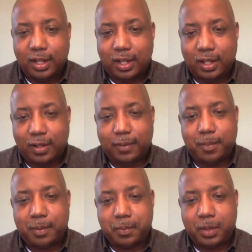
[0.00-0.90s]

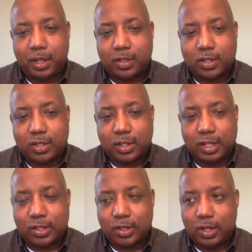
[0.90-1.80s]
Um, it's
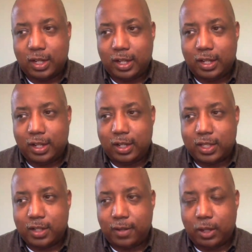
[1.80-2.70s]
it's a
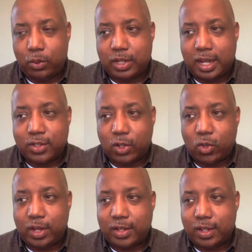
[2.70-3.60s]
it's it was as
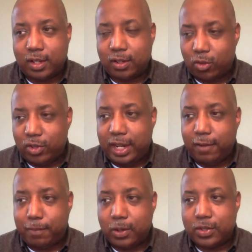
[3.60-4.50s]
a as a
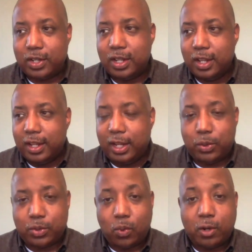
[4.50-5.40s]
creative person, it
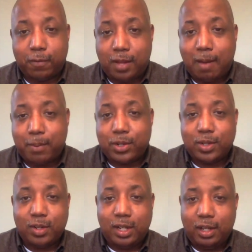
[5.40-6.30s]
was a wonderful
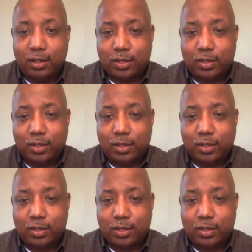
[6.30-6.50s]
opportunity